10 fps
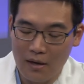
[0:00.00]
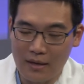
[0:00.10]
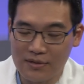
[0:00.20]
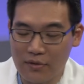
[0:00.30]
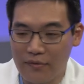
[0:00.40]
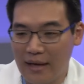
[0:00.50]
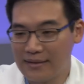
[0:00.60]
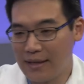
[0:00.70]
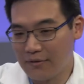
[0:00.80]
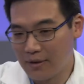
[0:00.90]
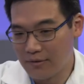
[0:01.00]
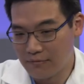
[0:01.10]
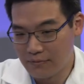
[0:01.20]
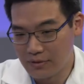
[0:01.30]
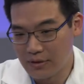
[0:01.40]
And so that's how I
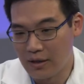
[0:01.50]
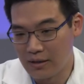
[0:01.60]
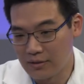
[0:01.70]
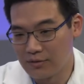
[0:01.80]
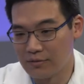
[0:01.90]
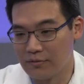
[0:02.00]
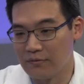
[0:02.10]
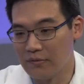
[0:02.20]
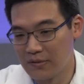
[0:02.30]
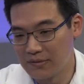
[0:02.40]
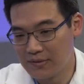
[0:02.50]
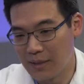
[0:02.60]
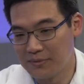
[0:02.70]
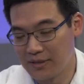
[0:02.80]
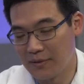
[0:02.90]
really got into this
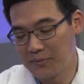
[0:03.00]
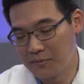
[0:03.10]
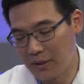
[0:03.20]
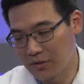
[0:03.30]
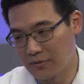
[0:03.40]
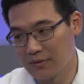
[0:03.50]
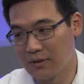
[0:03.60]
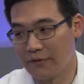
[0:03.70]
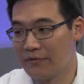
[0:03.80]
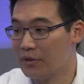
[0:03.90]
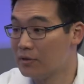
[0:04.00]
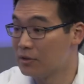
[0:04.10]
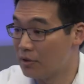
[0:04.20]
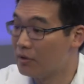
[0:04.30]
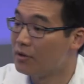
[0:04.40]
sub-sub specialty of adult
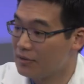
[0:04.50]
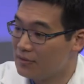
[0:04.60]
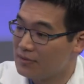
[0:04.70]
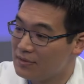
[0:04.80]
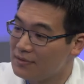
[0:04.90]
congenital heart disease.